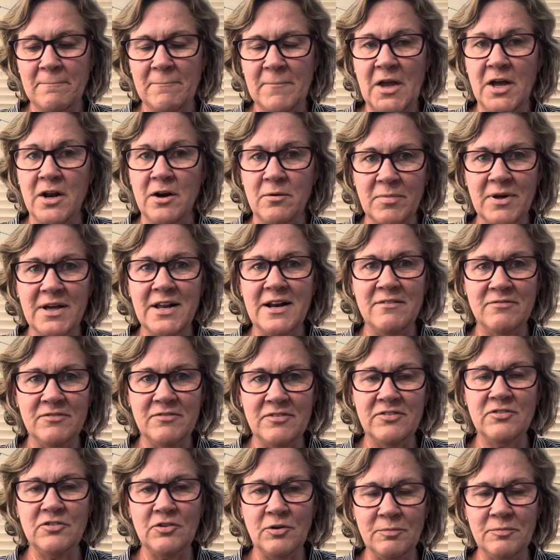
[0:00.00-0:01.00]
And I'm going to have to
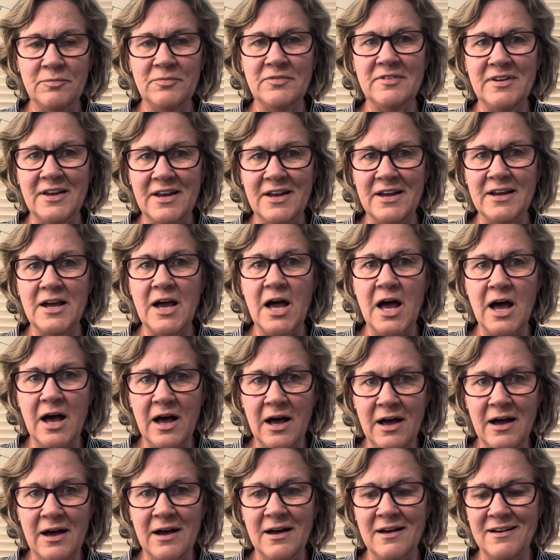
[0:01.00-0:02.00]
stop saying
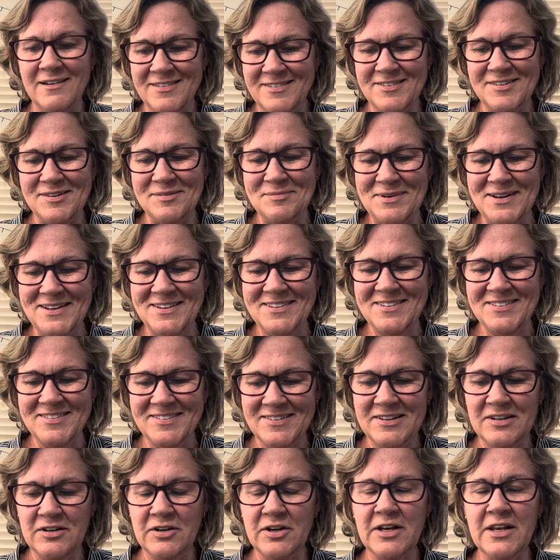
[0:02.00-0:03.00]
so much.
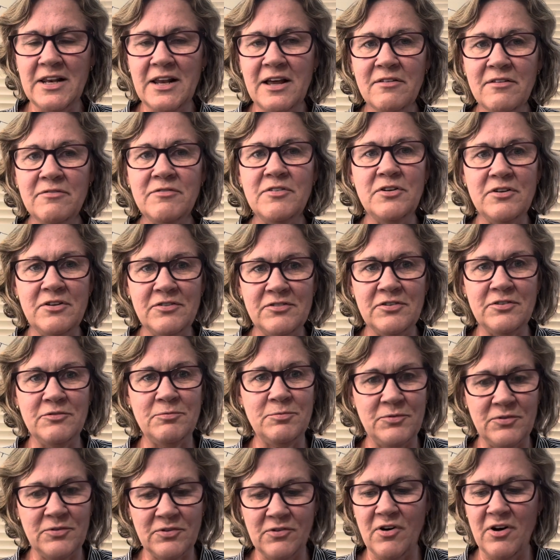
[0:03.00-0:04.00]
I'd love you to
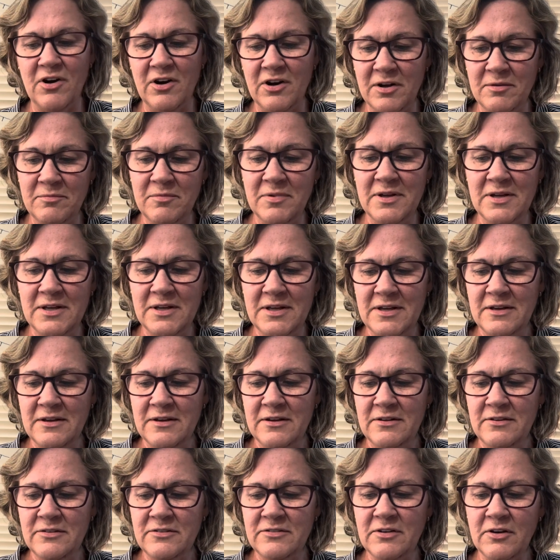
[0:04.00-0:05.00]
subscribe
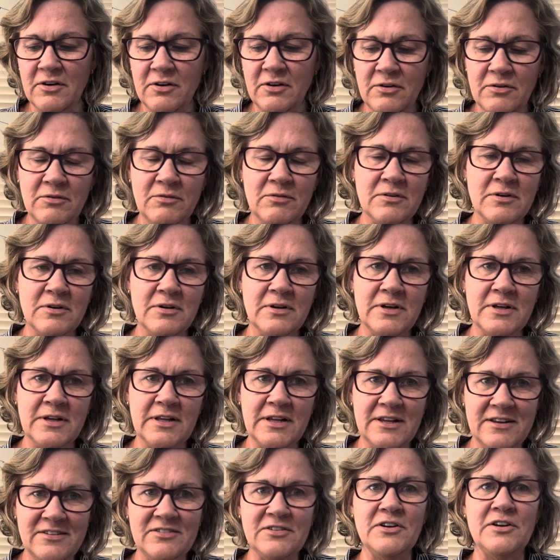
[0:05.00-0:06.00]
so at
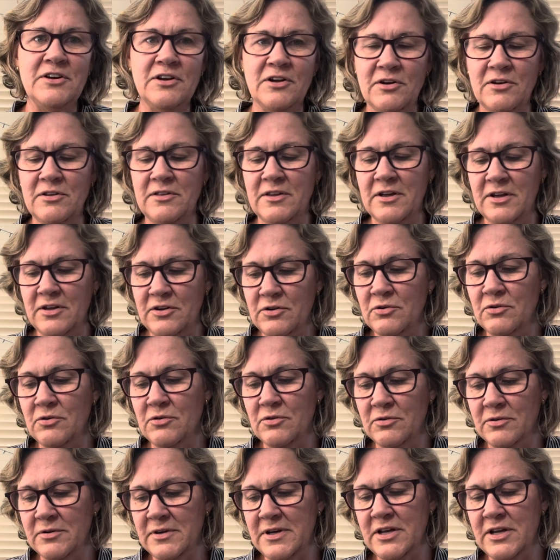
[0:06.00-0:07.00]
least I know that
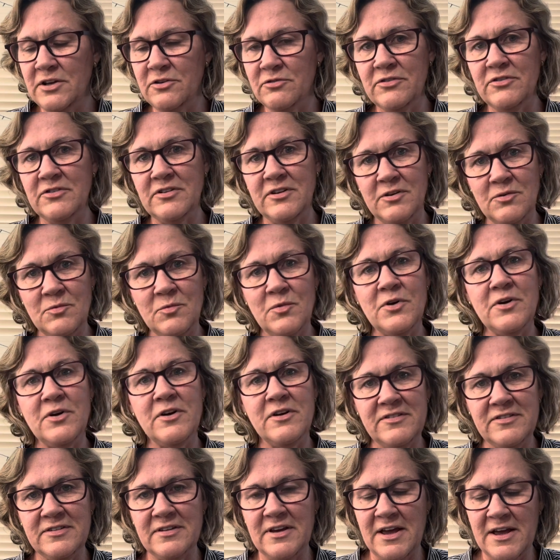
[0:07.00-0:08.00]
you're interested in what I
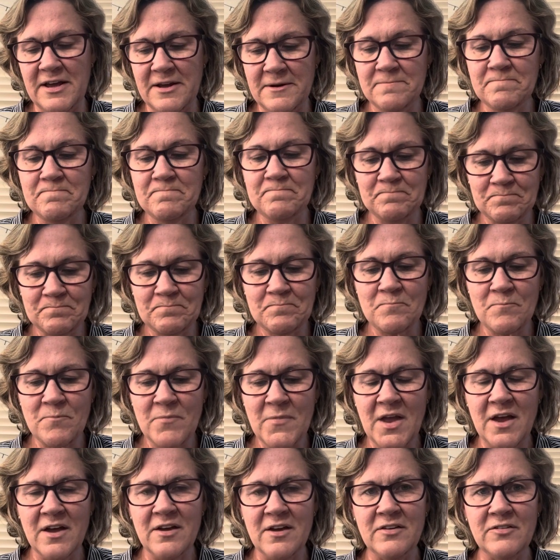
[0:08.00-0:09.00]
say.
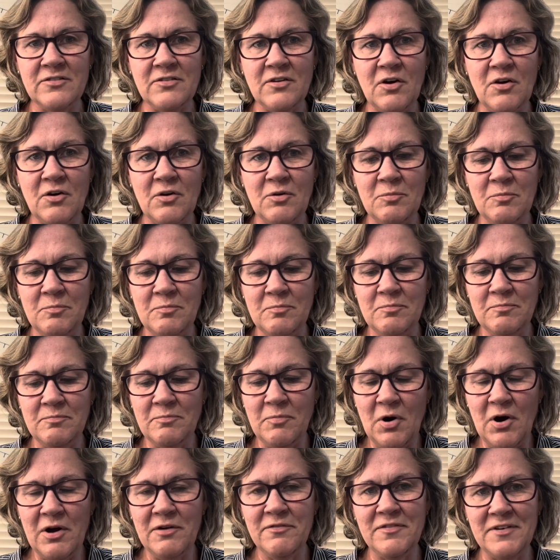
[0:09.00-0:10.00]
So
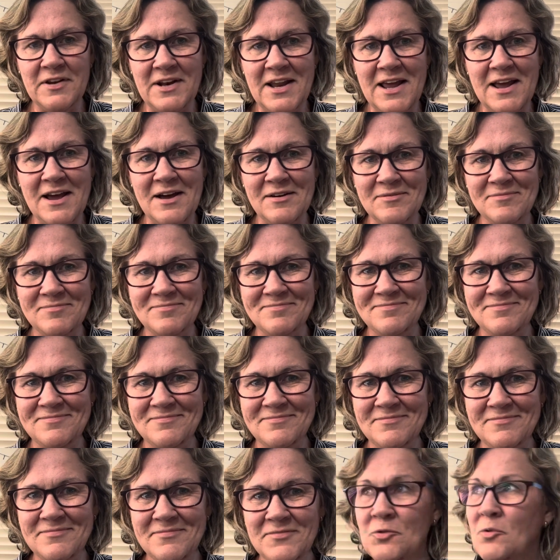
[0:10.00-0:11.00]
bye for now.
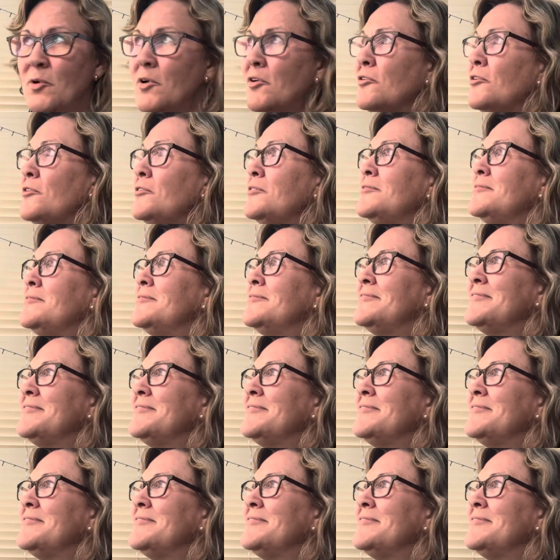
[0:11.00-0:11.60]
Squirrel!